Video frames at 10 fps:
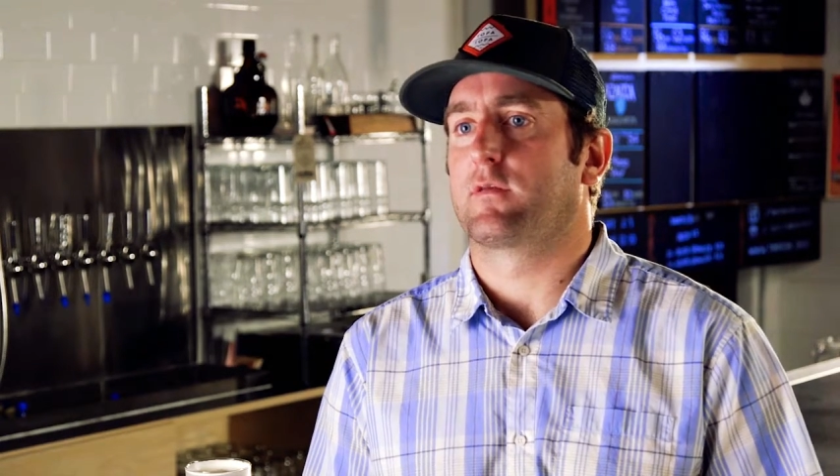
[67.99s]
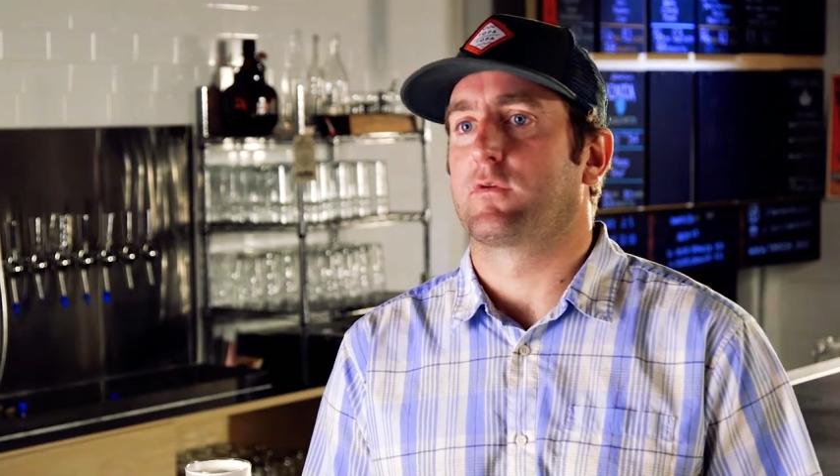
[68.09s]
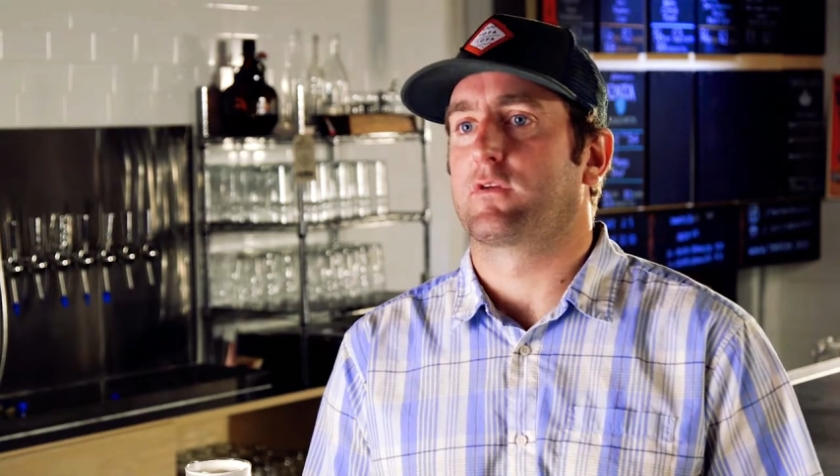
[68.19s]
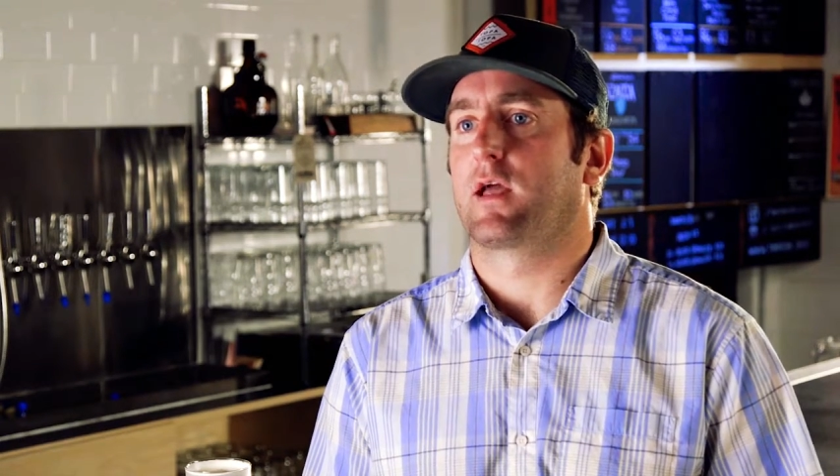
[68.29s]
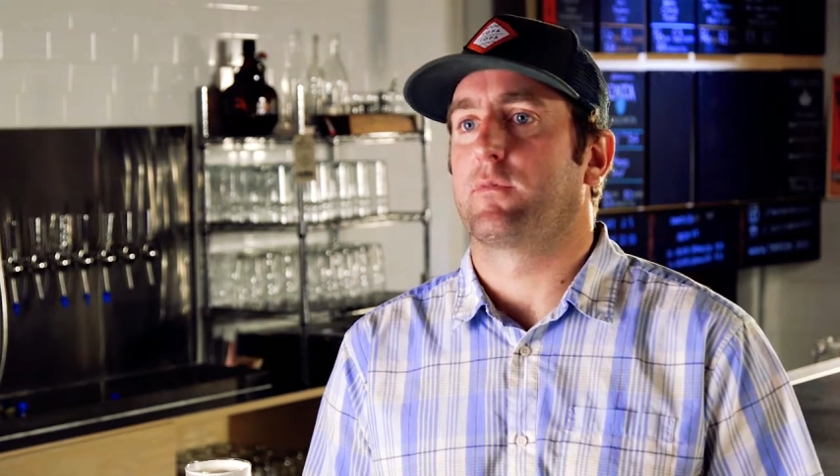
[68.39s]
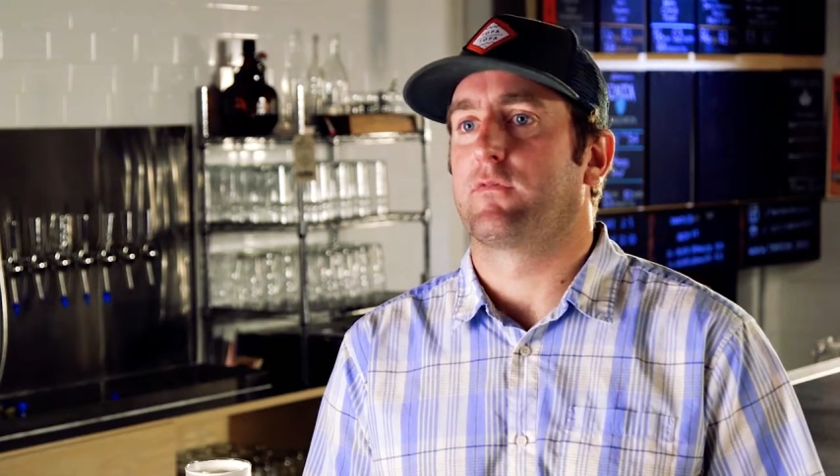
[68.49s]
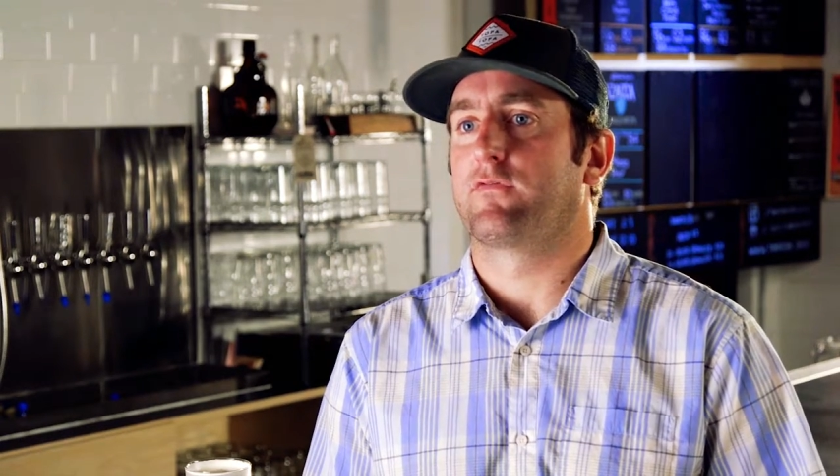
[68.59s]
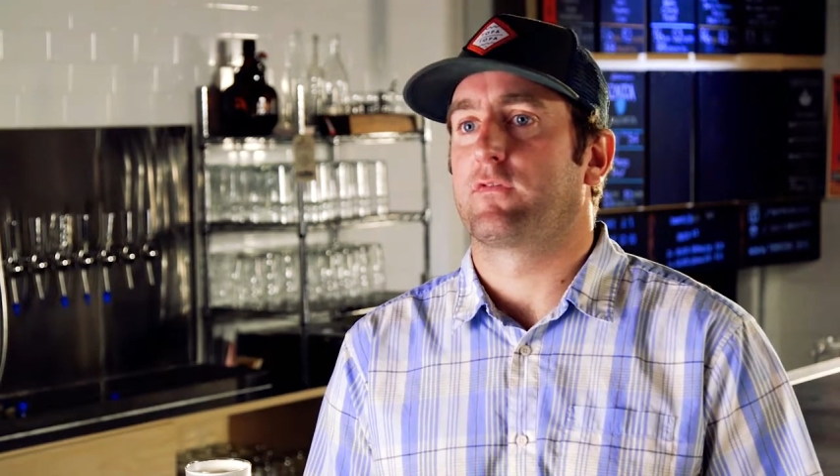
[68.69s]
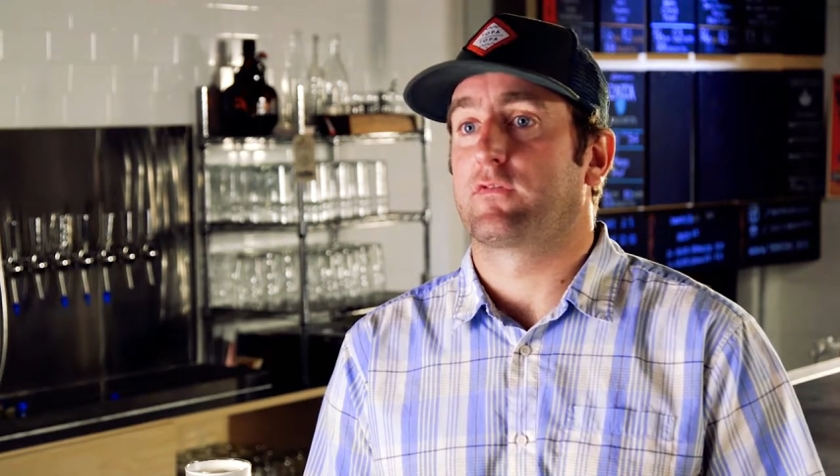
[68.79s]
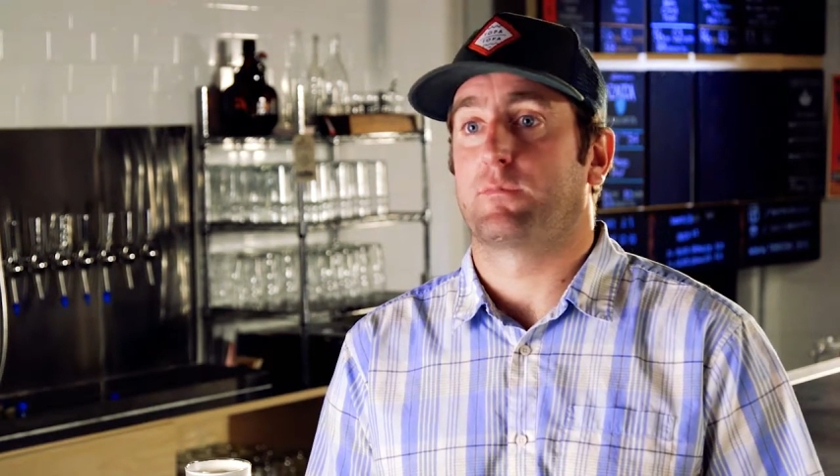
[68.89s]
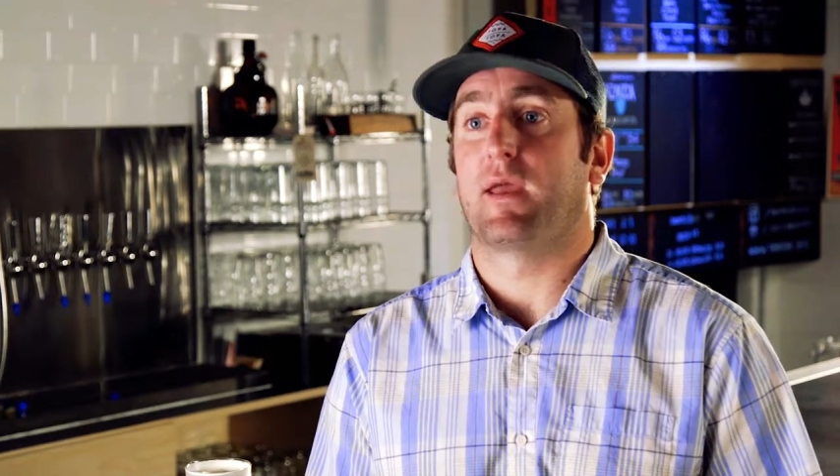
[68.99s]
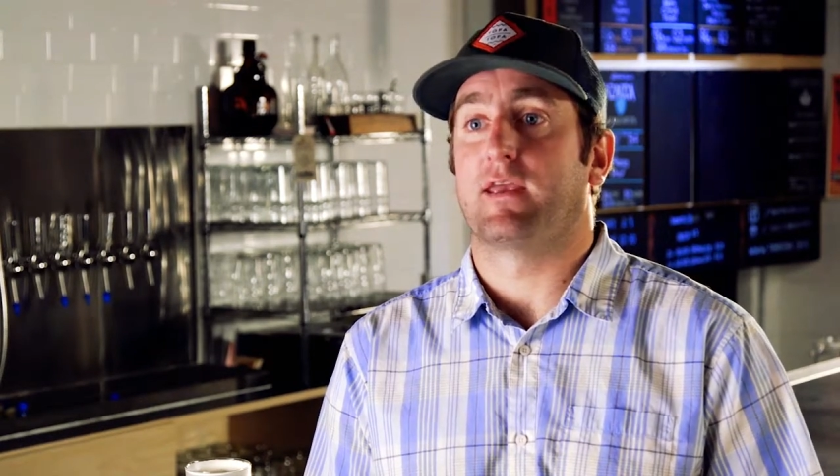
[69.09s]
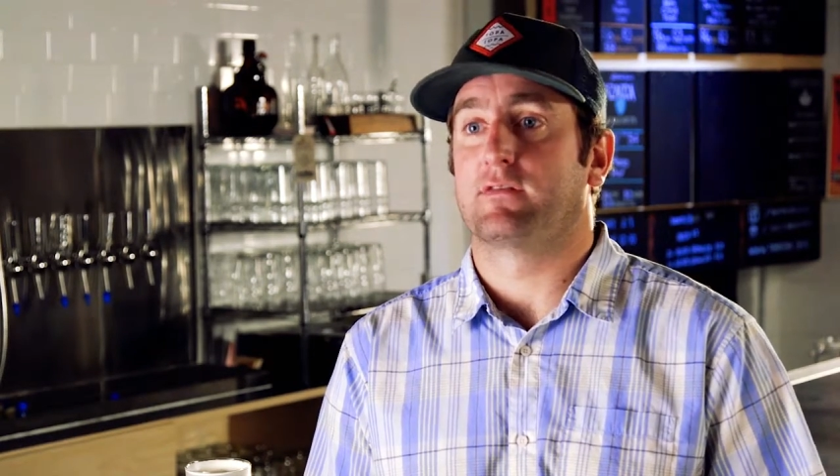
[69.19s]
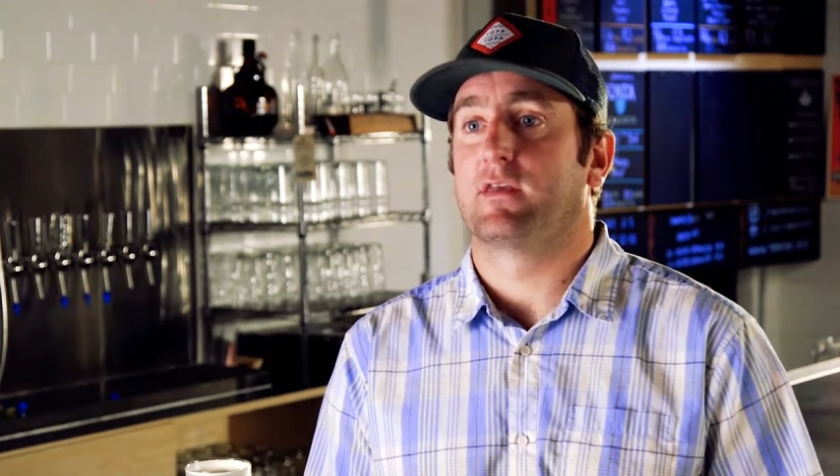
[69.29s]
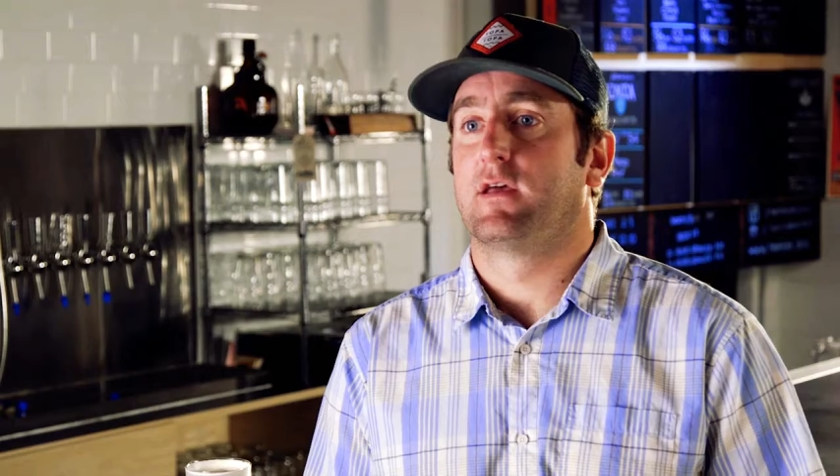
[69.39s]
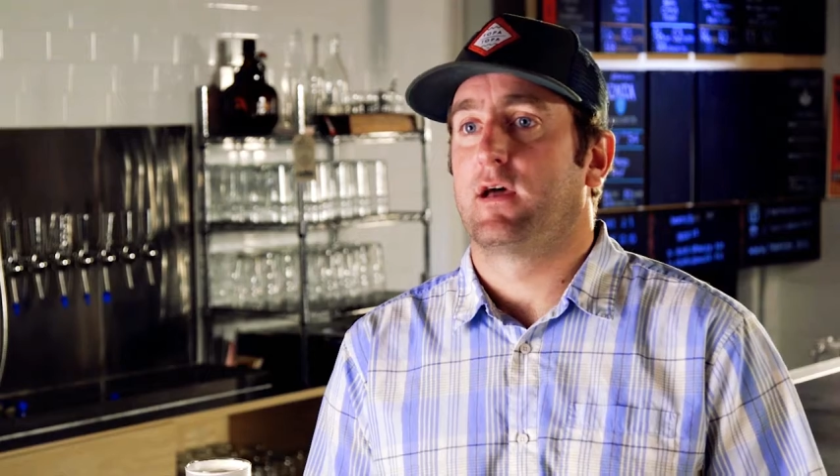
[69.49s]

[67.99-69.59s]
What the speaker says: similar type of space